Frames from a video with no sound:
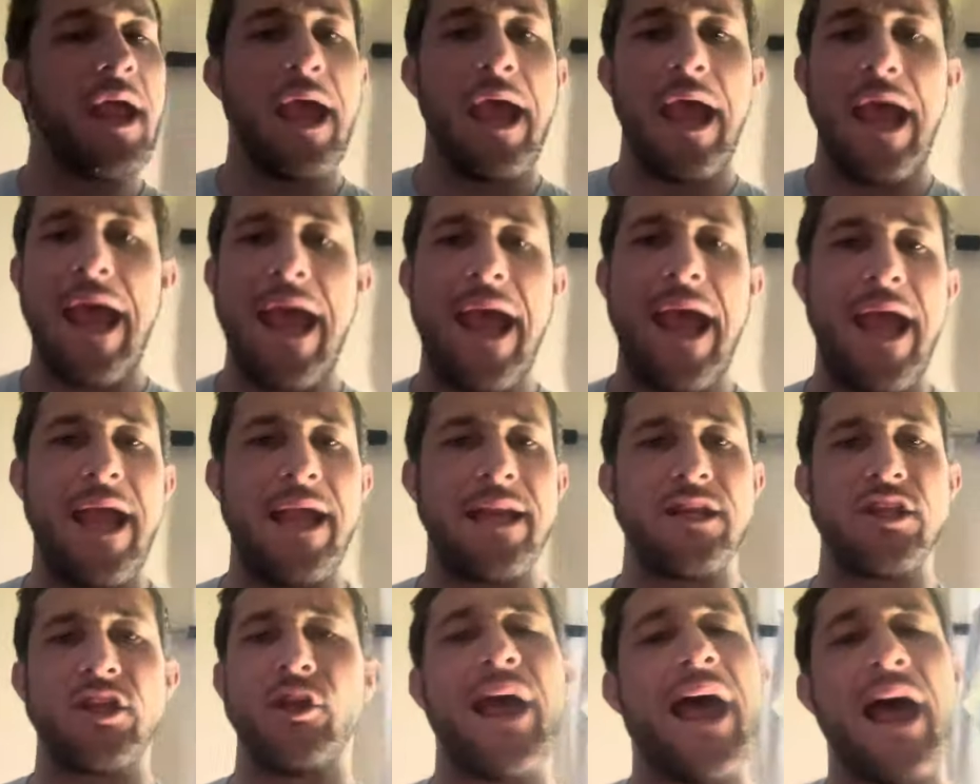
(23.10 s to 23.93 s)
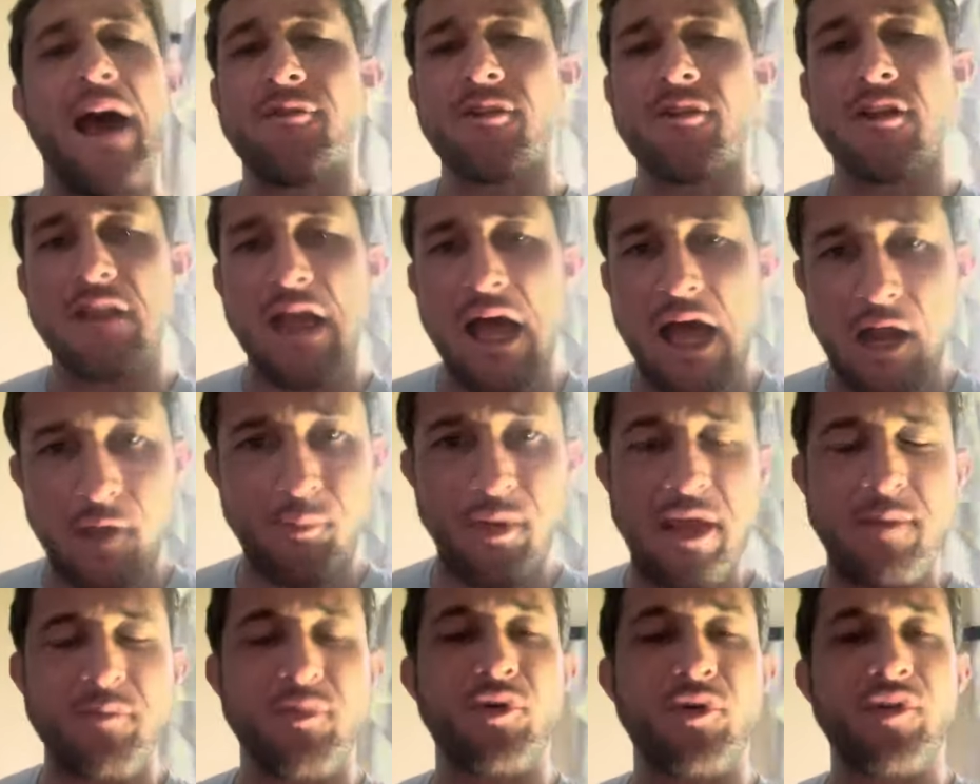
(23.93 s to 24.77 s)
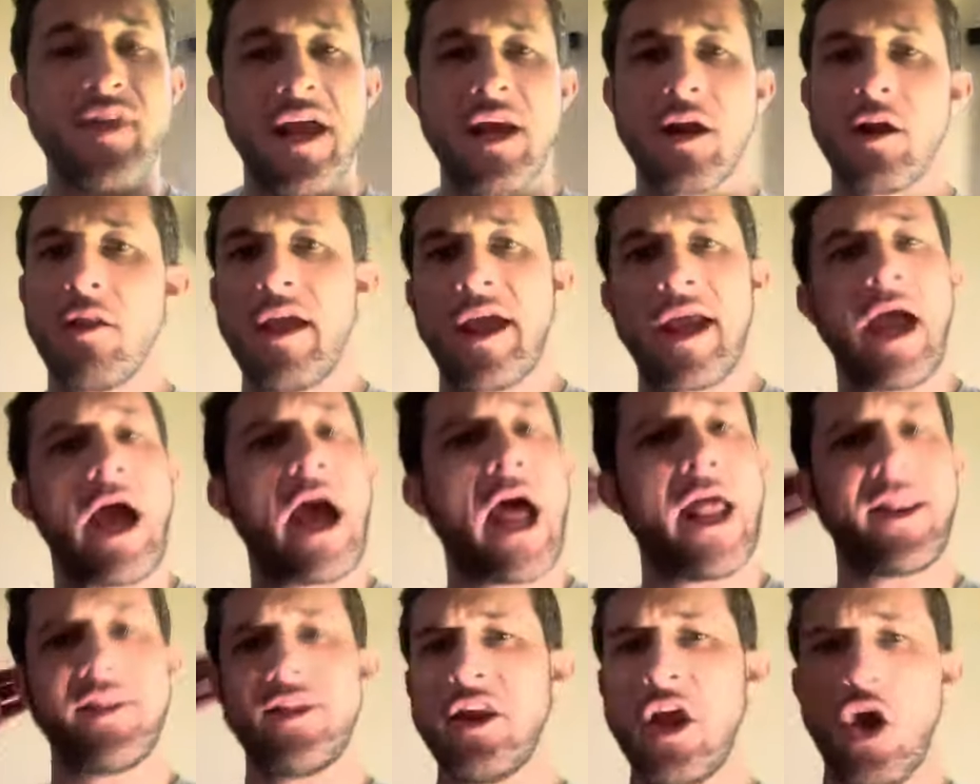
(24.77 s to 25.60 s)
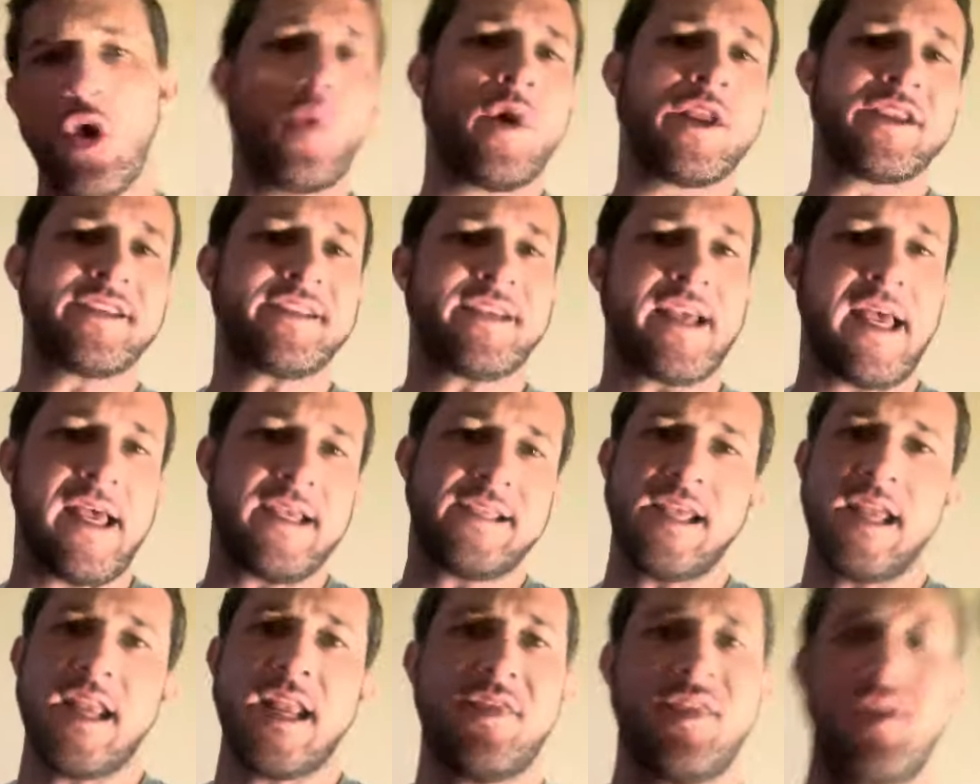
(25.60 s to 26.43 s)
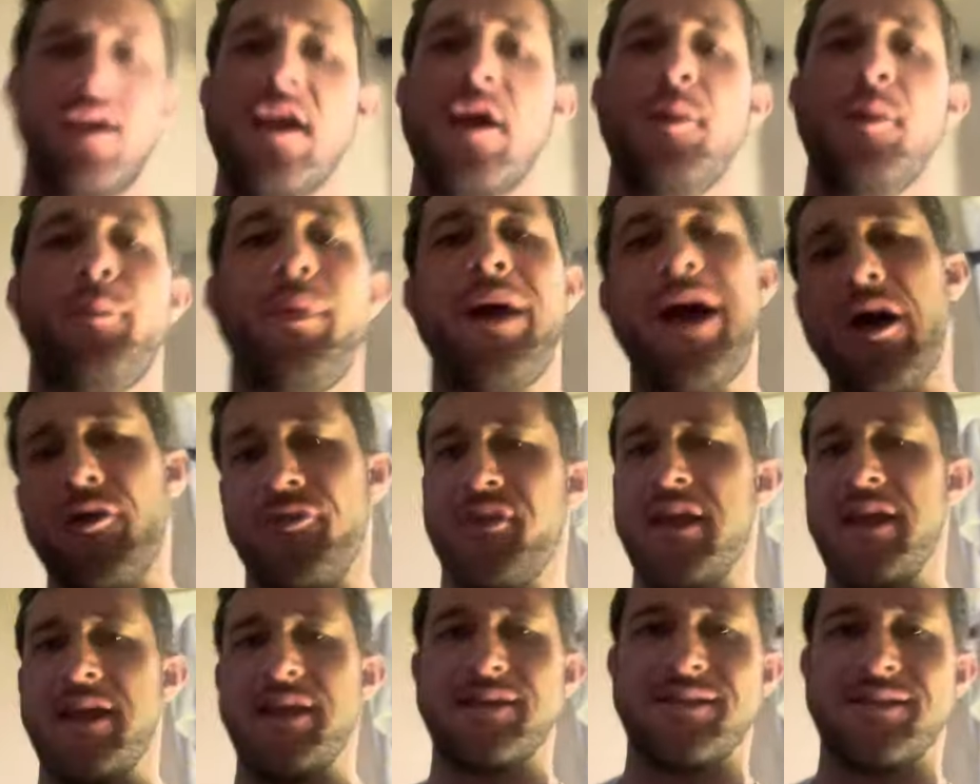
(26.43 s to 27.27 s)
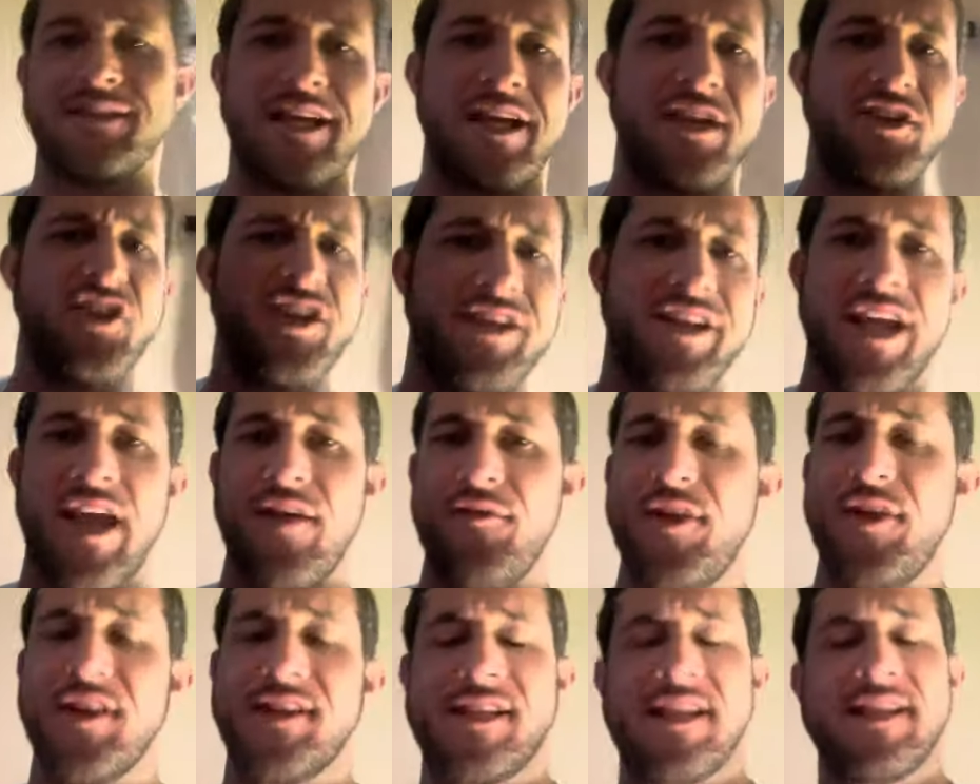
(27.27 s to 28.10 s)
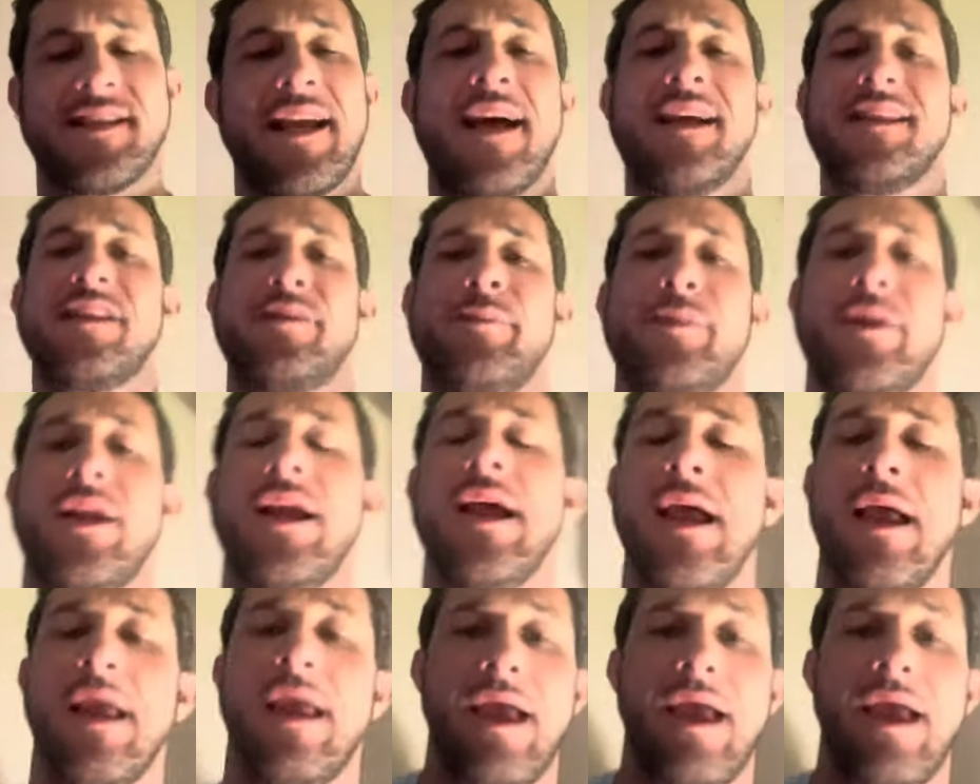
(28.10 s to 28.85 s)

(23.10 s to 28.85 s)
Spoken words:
And you have a lot of people that are like, no one says anything about this. They just give us this estimate.